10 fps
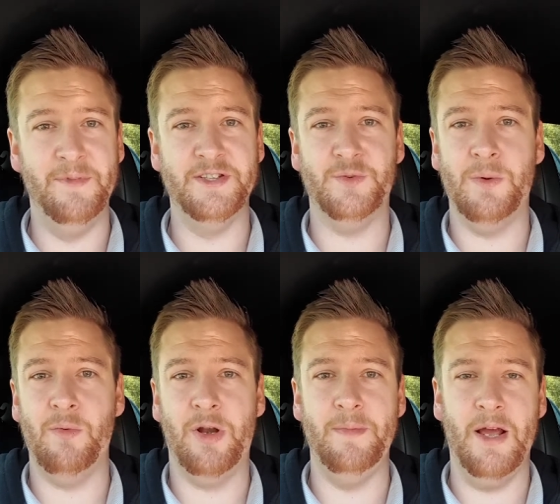This is when we
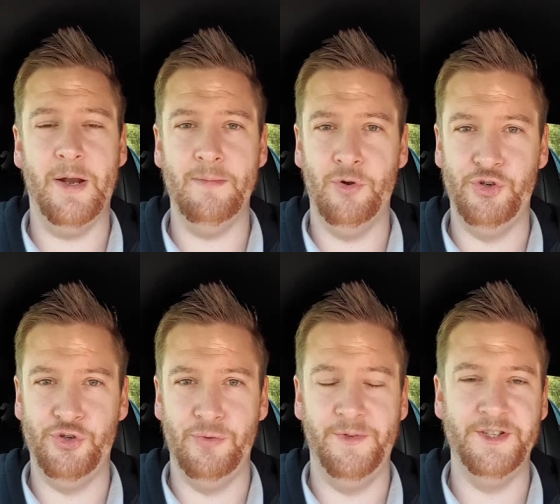want to be
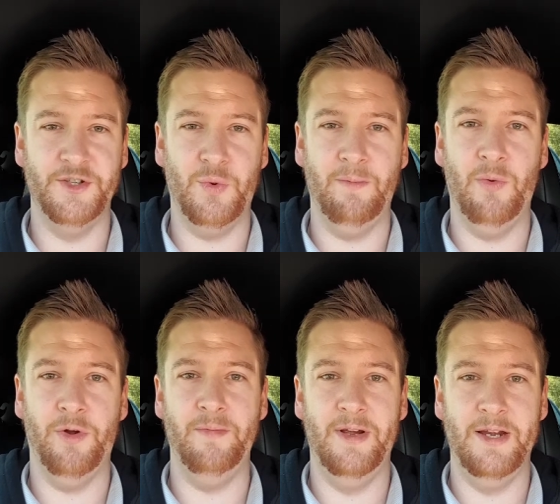unemotional. This is when we want
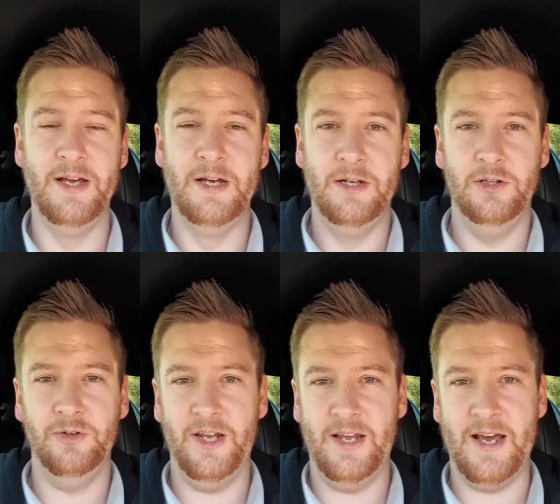to be
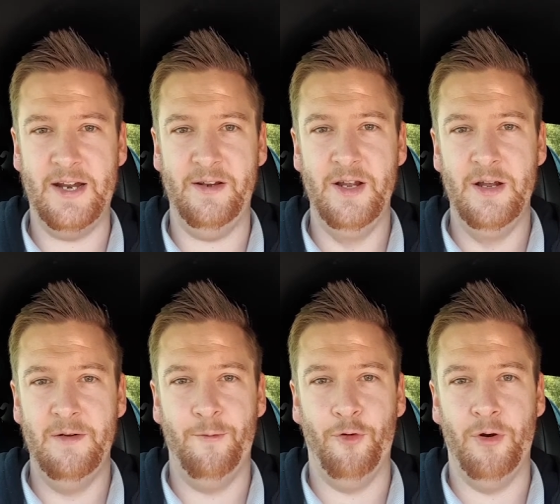looking at it
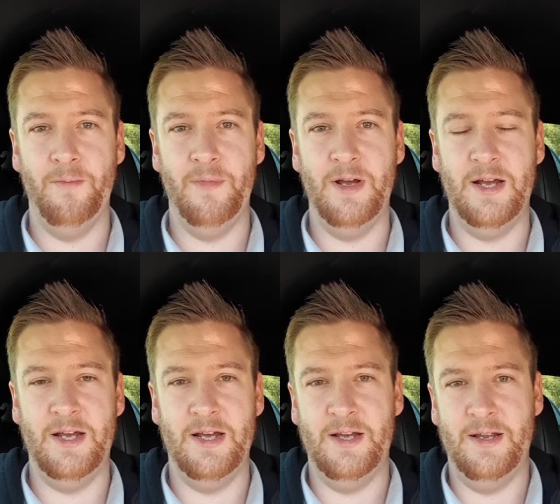from
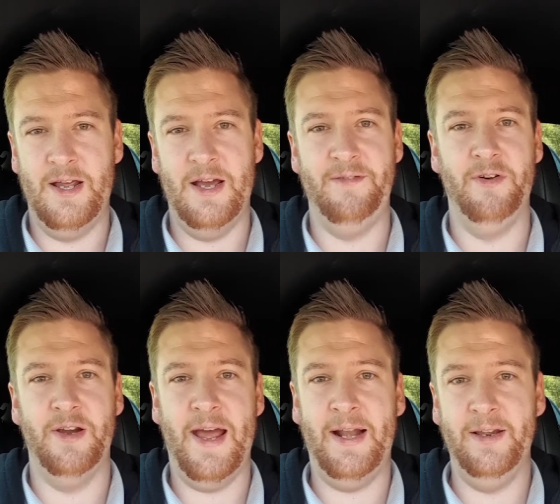a
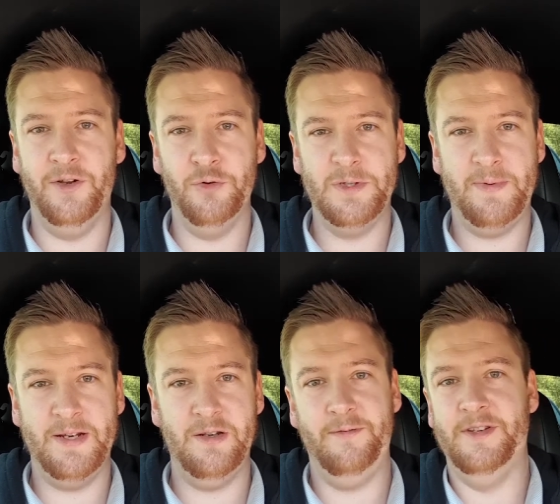very analytical perspective.